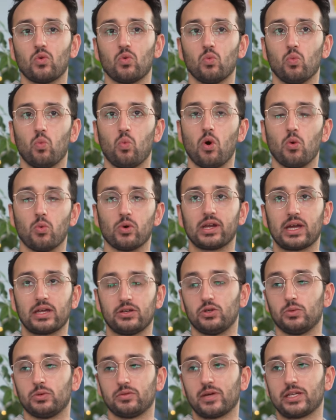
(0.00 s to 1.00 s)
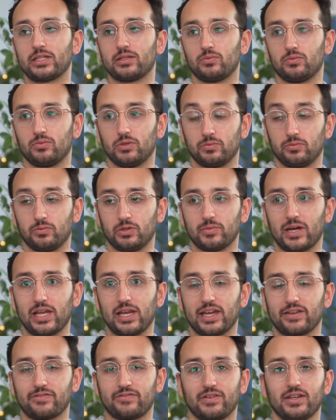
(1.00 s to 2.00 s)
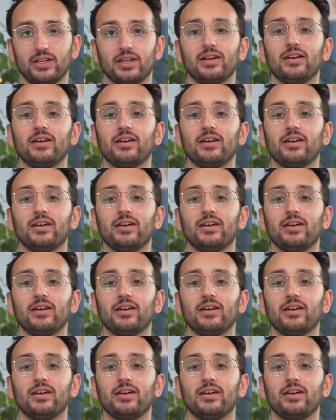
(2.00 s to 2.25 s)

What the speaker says: what would I do with my life?